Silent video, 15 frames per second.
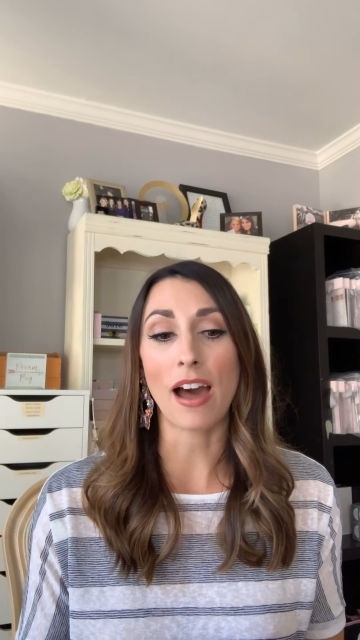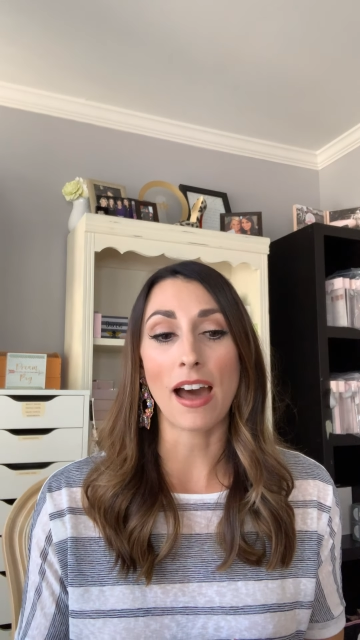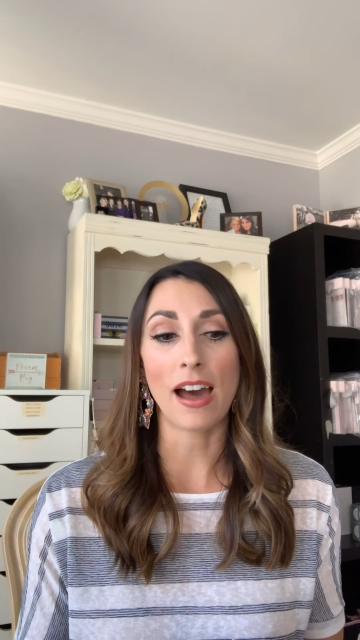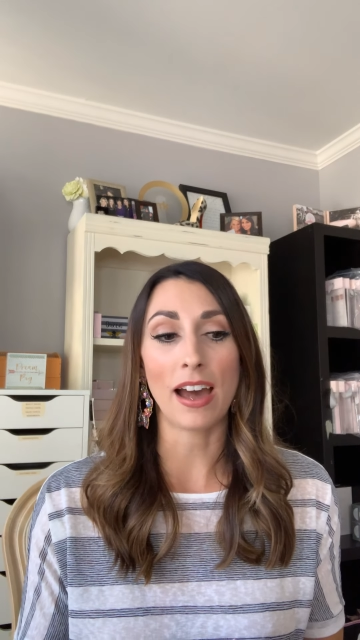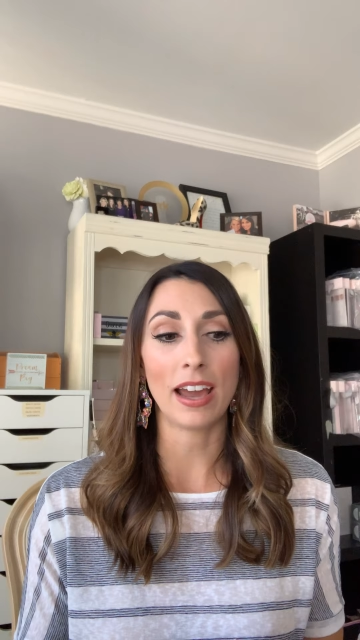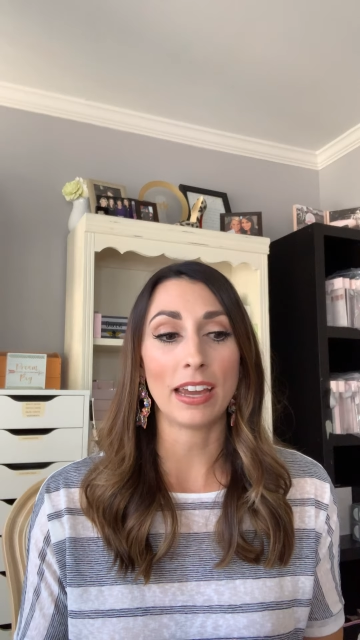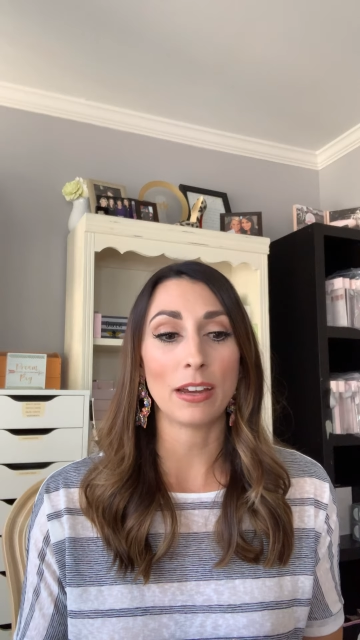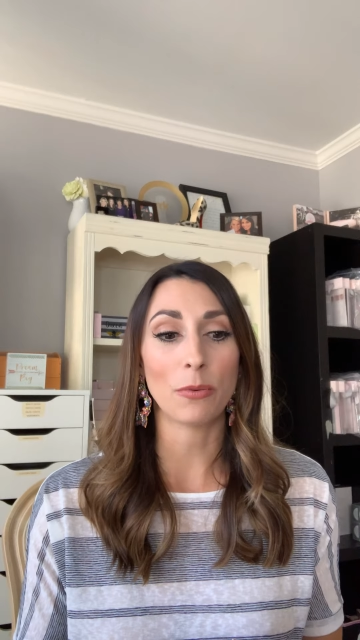
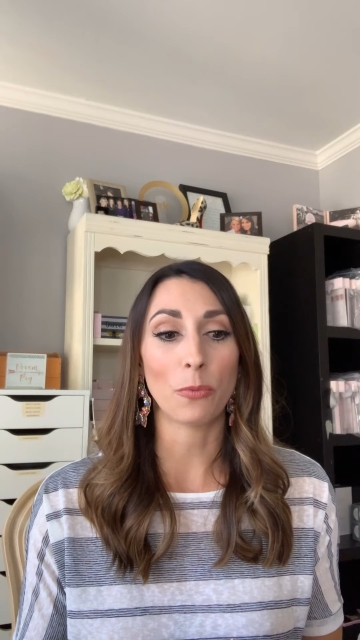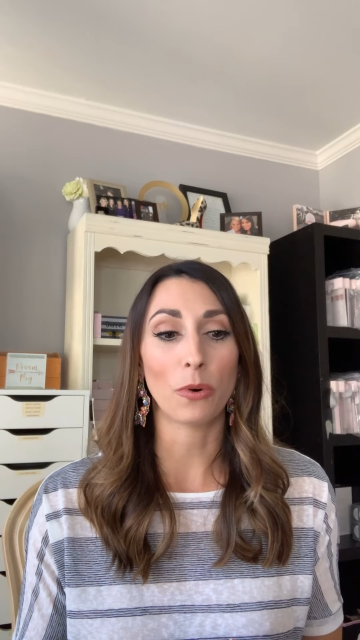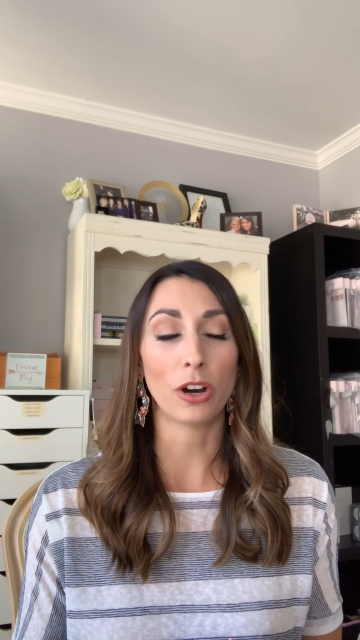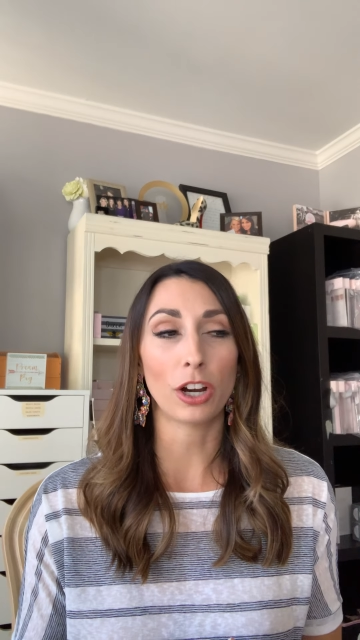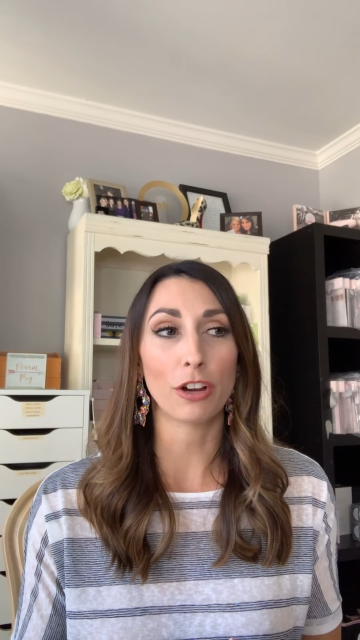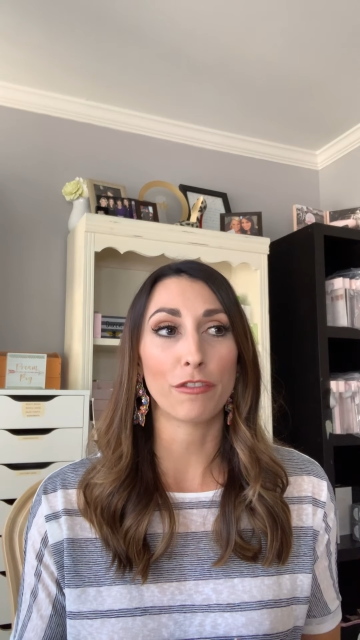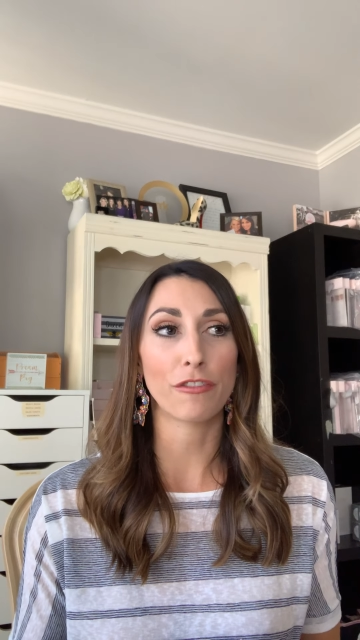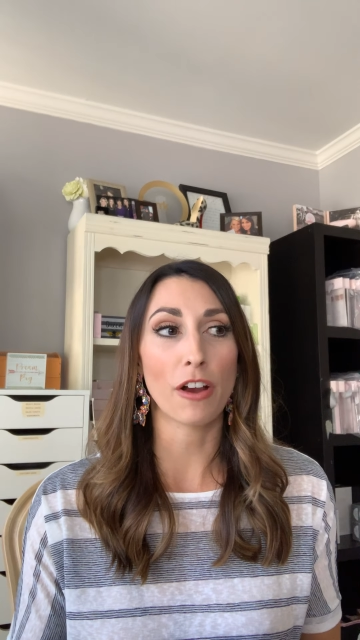I
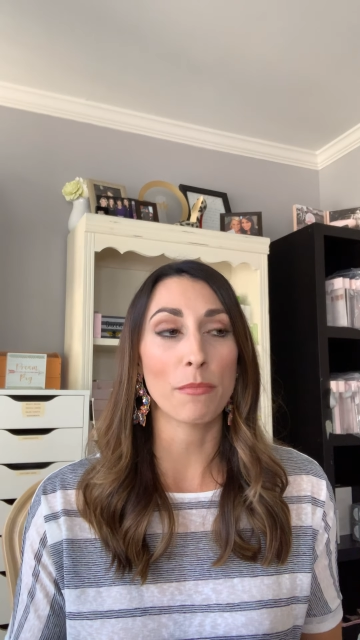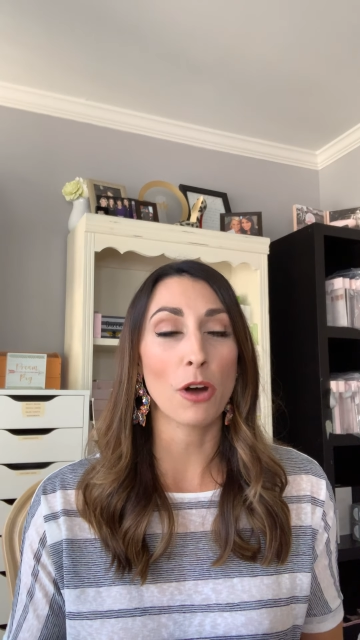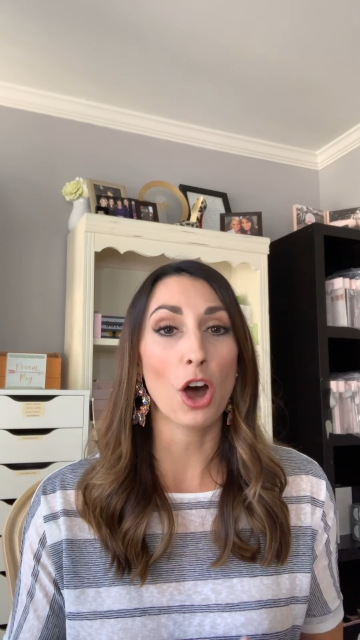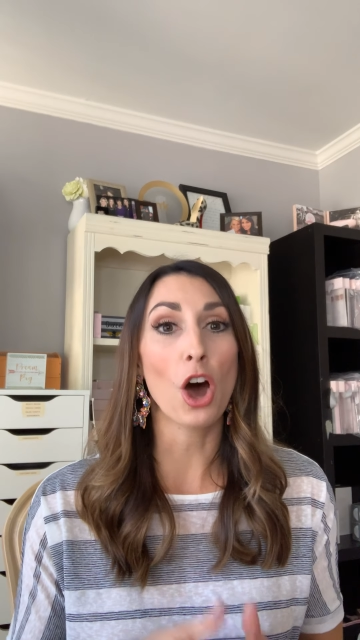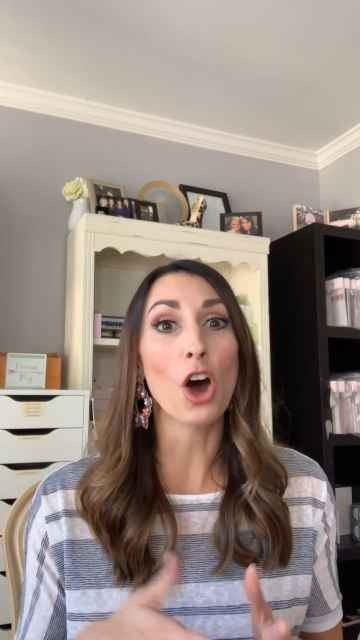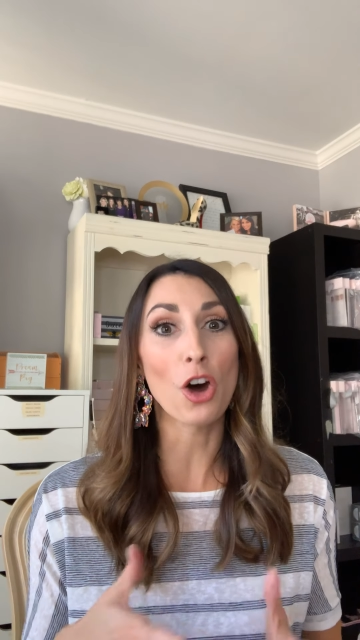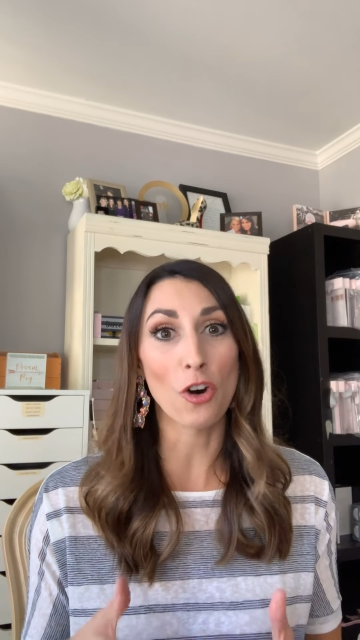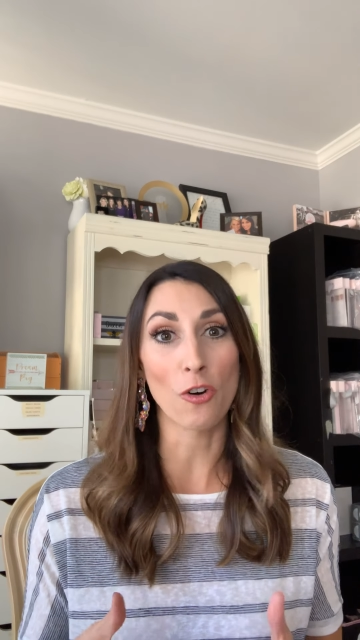work from
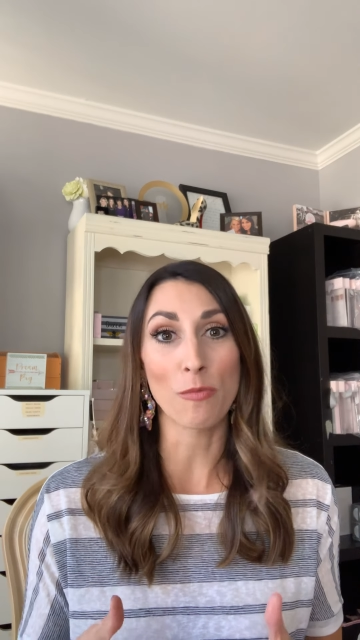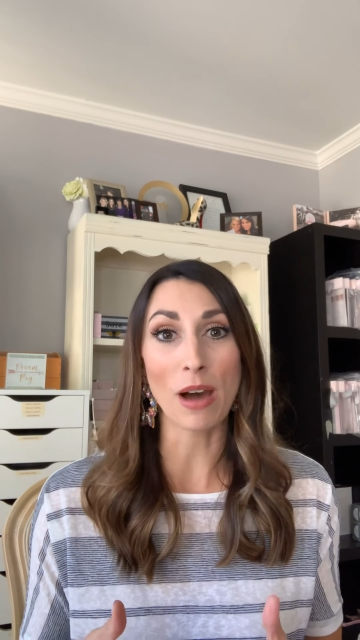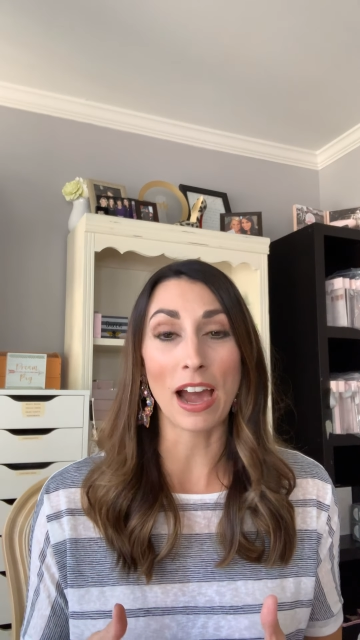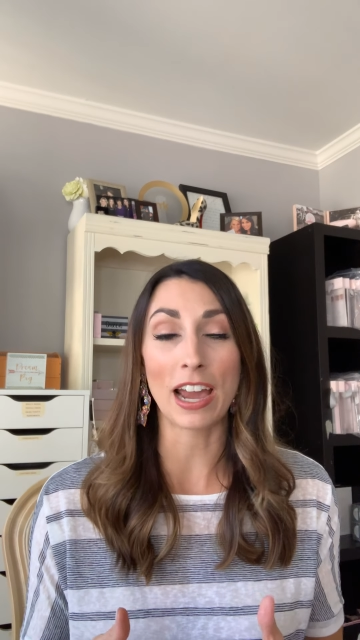home.